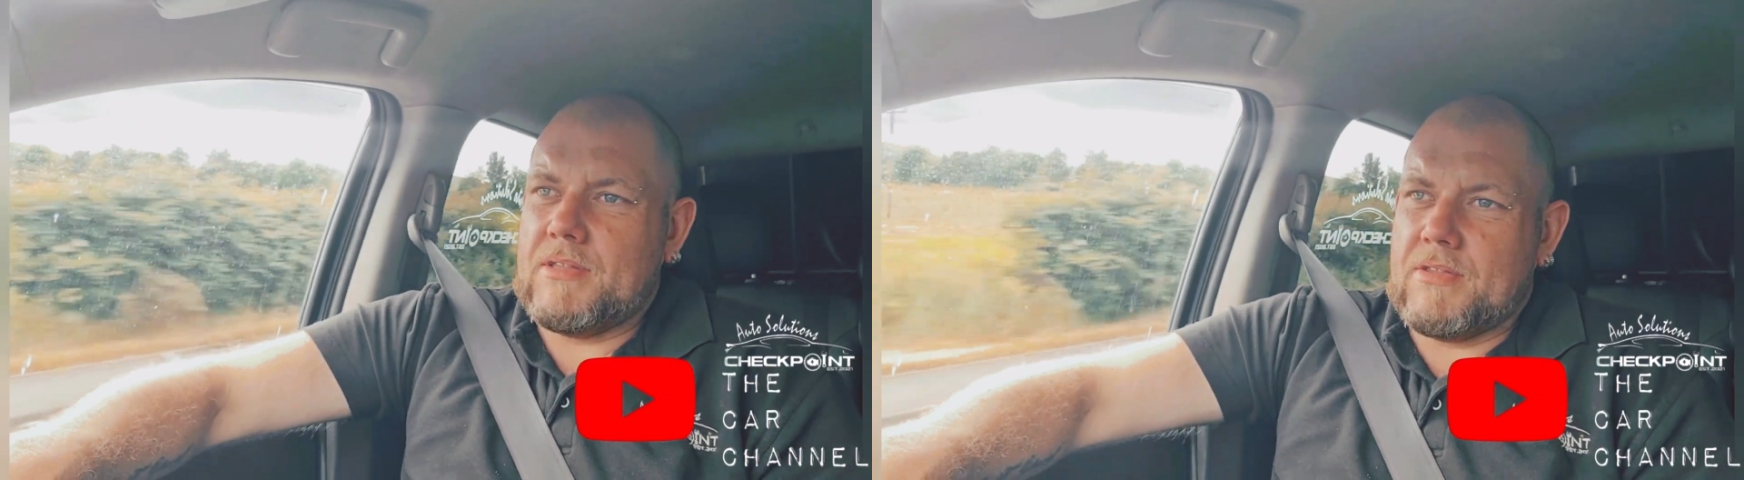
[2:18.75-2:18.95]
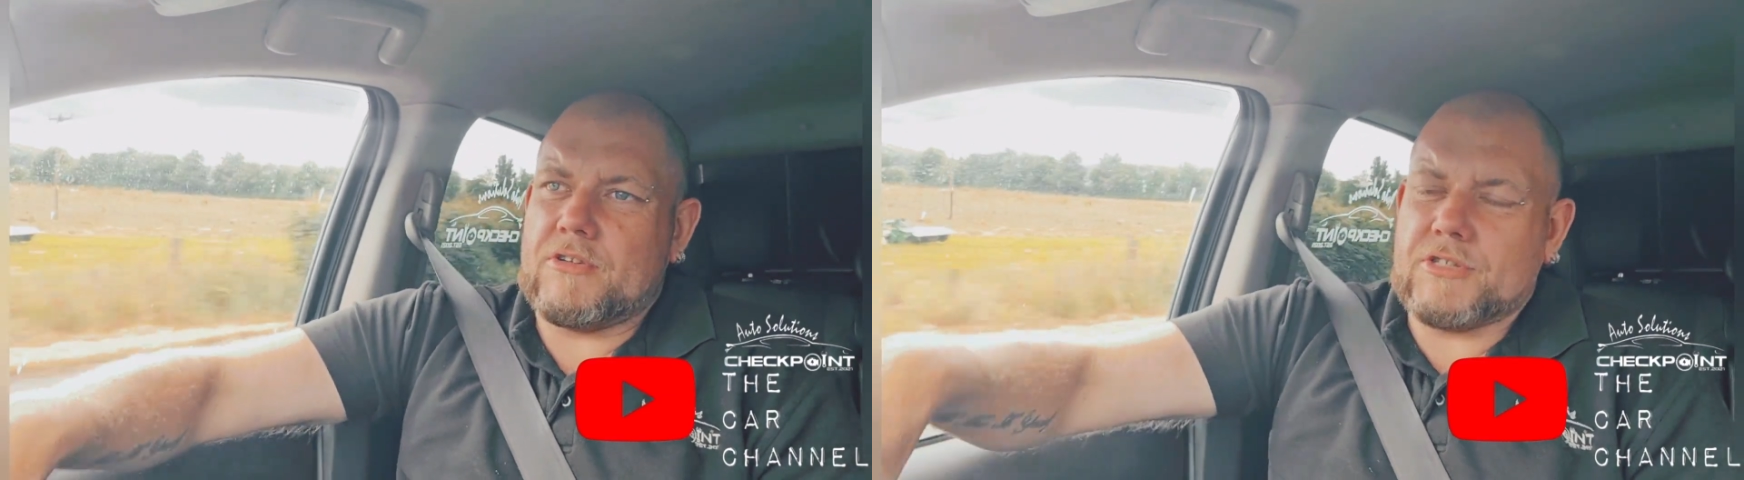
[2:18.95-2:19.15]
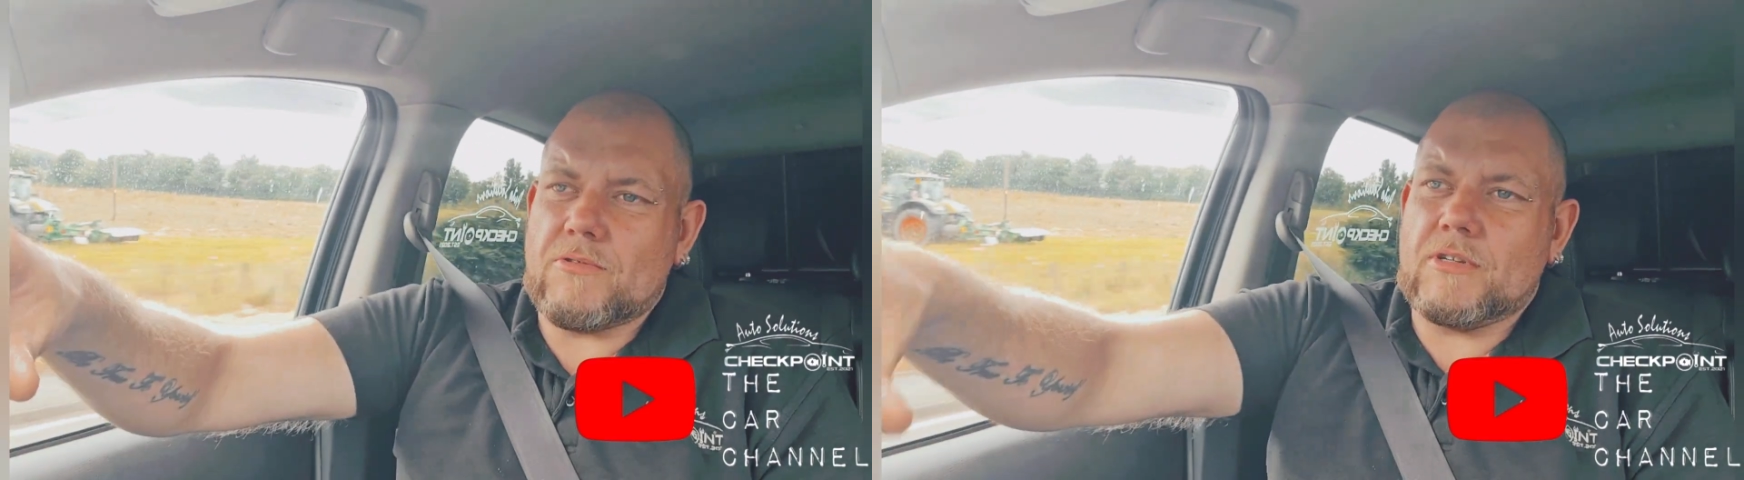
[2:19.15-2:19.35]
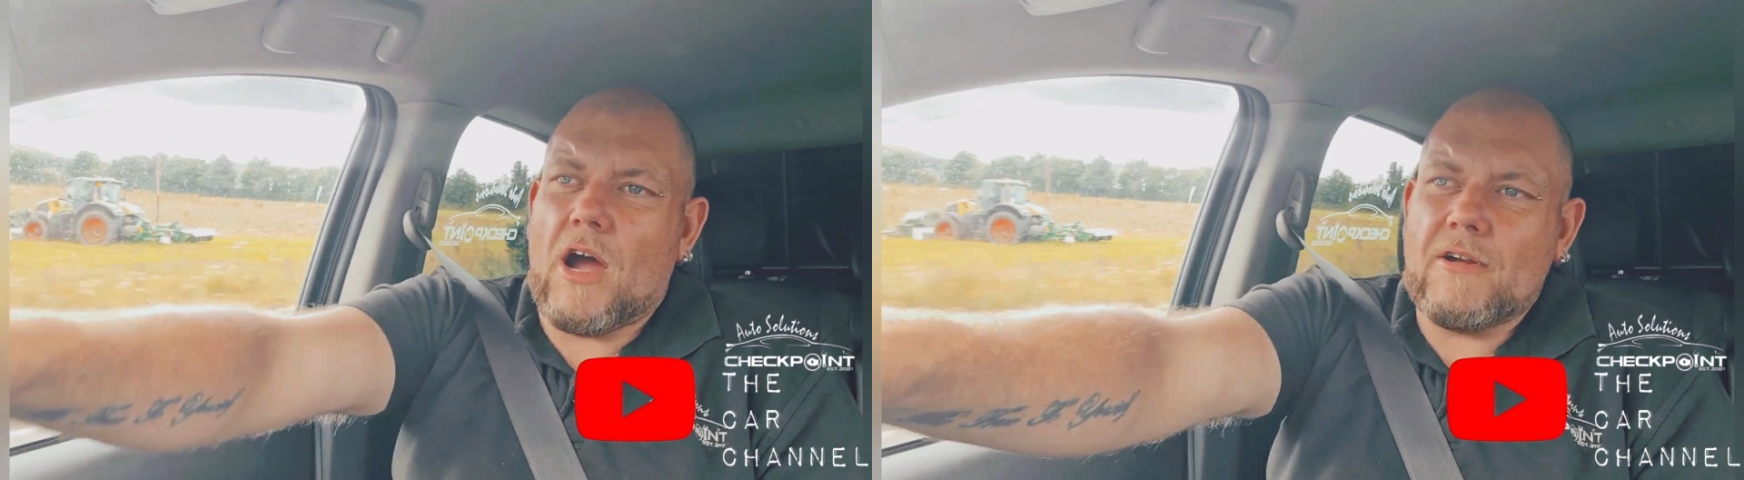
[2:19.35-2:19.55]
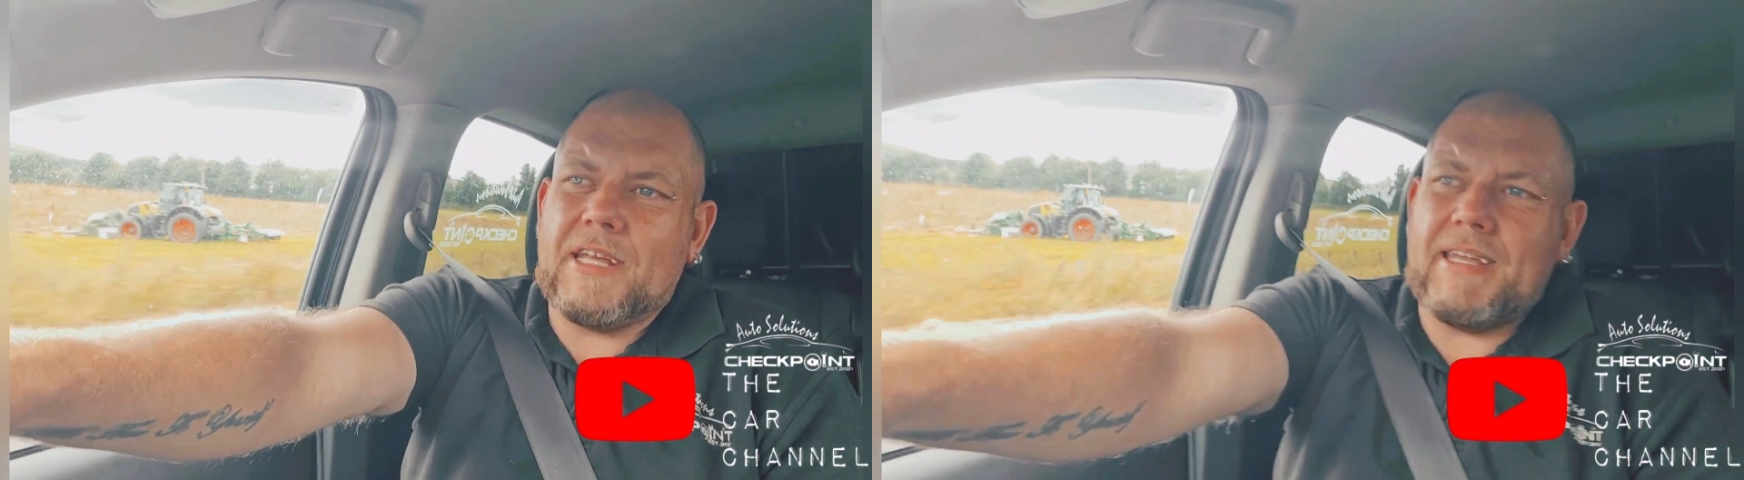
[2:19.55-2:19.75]
there's certain
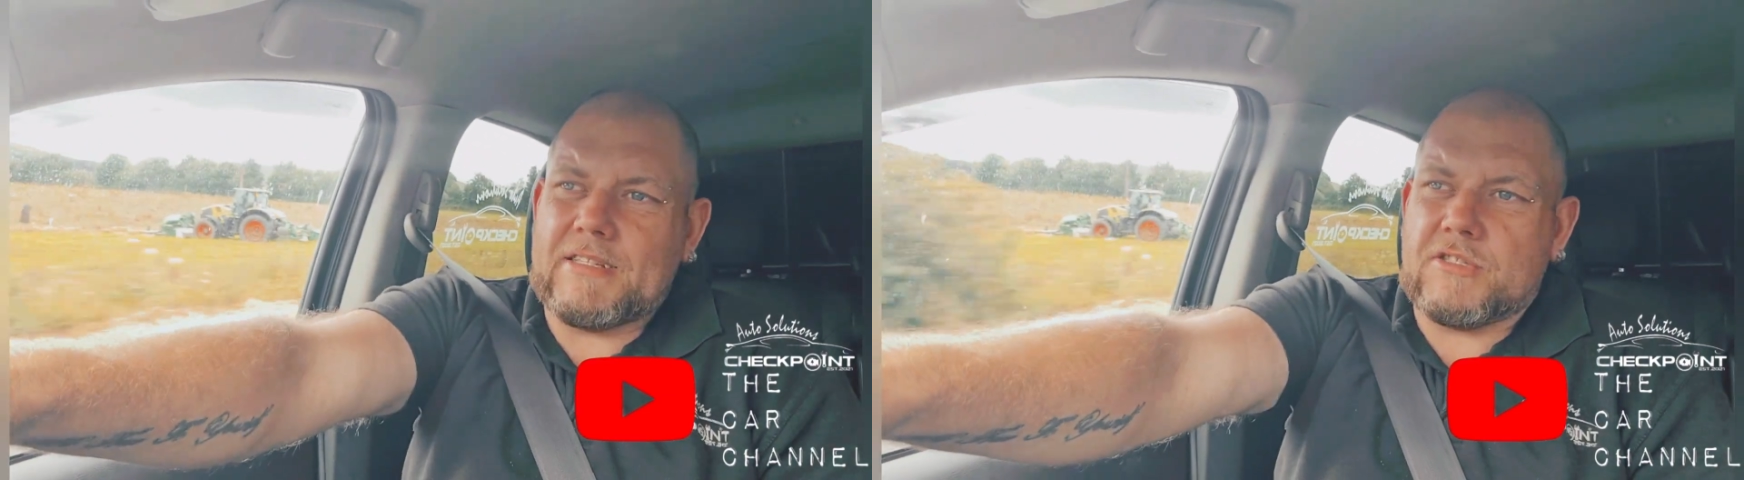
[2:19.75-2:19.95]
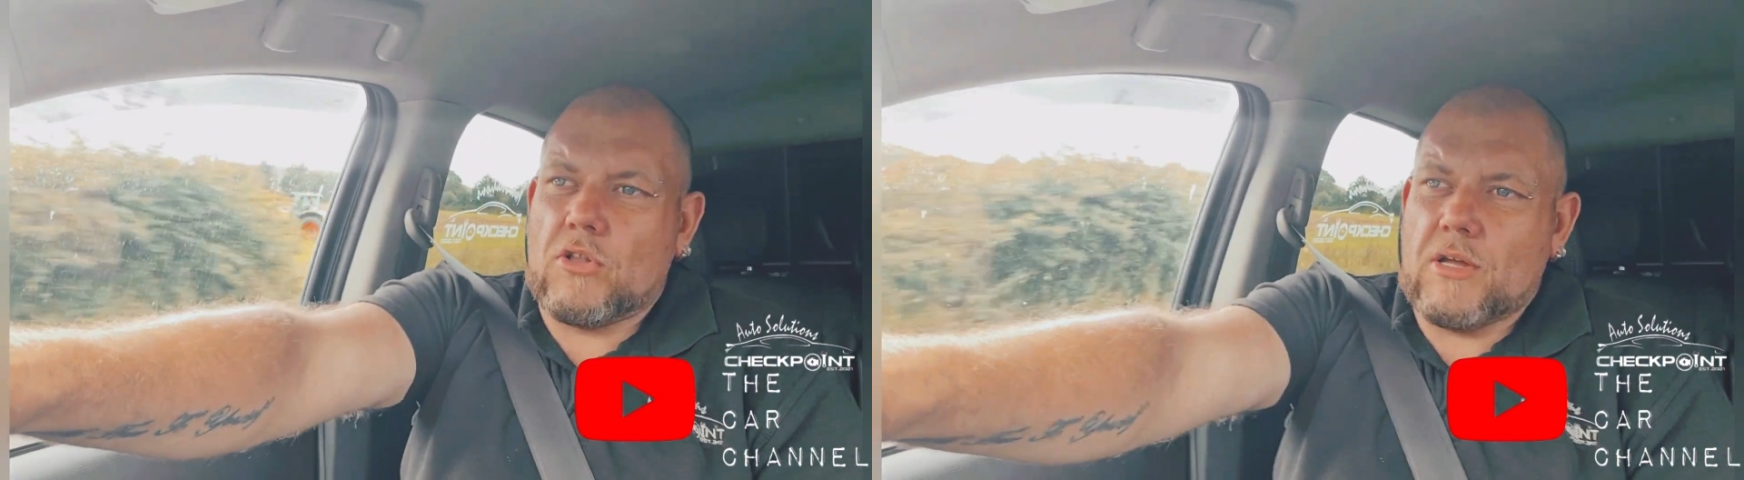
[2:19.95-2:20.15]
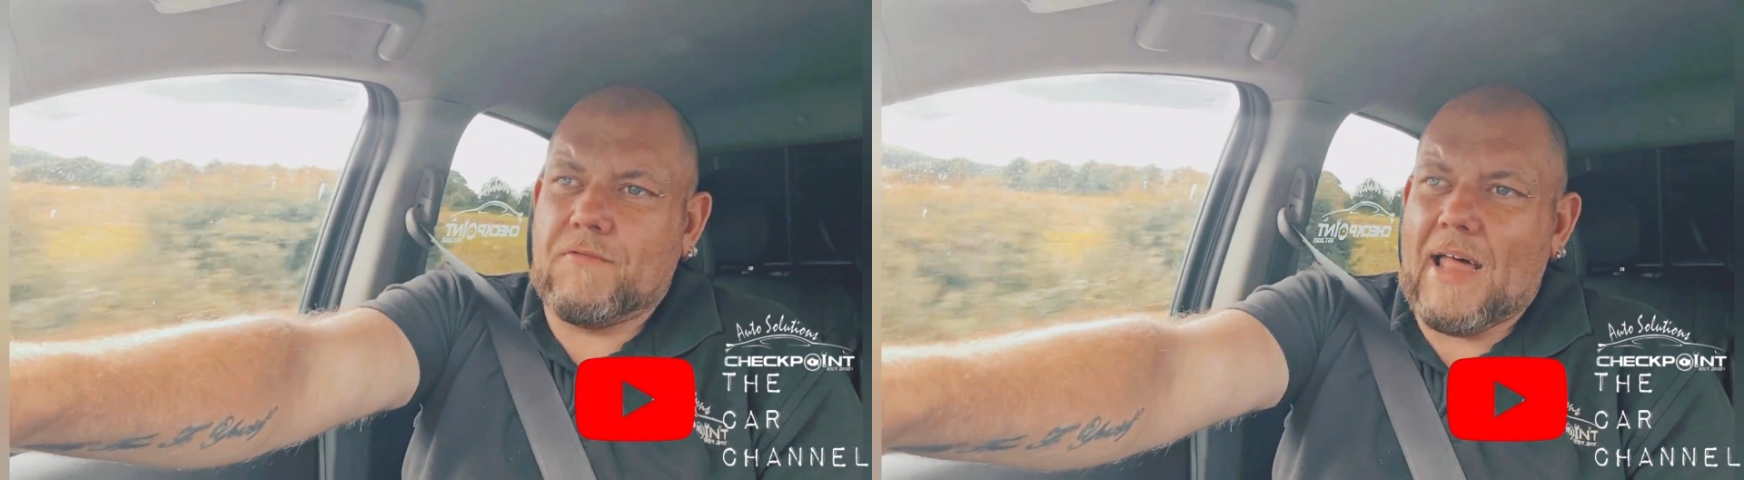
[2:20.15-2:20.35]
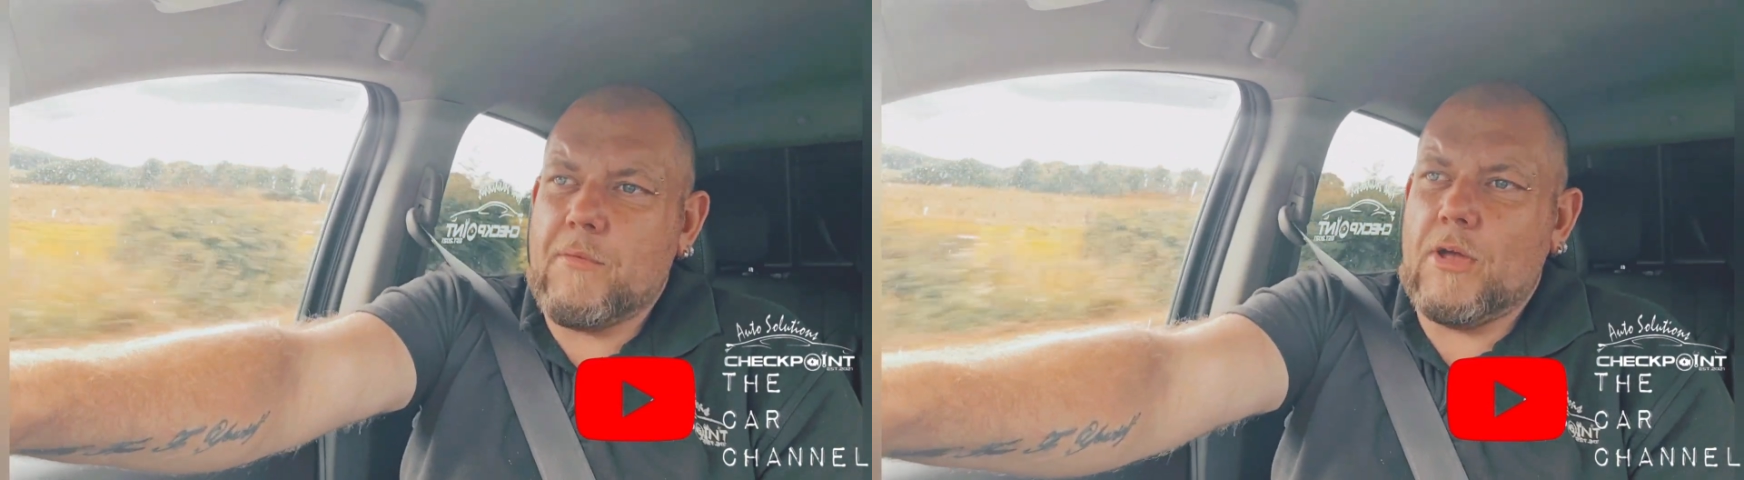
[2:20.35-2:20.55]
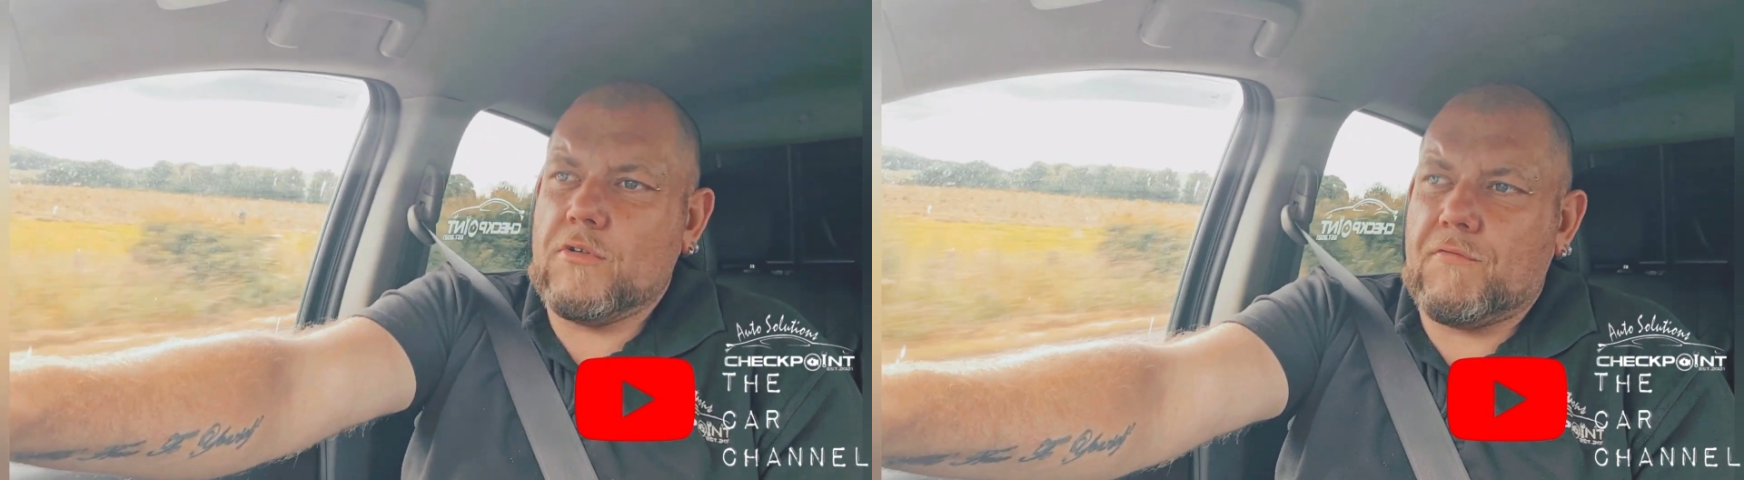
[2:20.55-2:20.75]
cars you can get solid flywheels